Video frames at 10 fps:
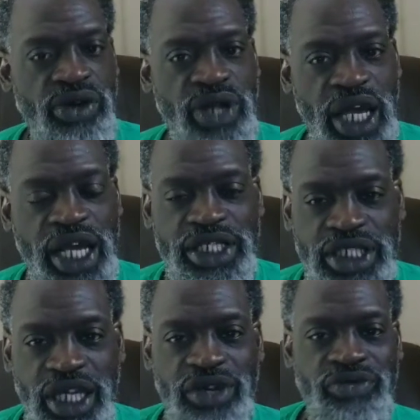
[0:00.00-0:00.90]
like I
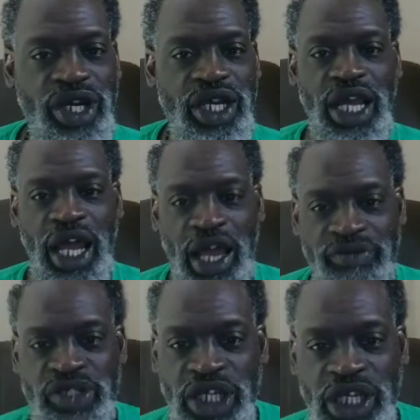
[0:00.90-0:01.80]
said, we could
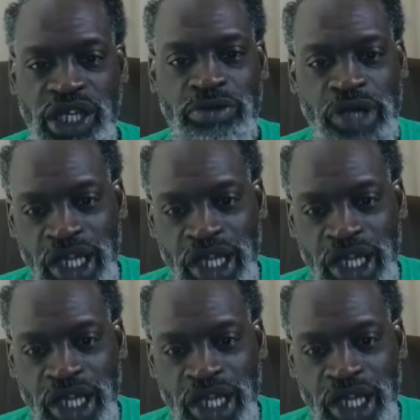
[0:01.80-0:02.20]
have team,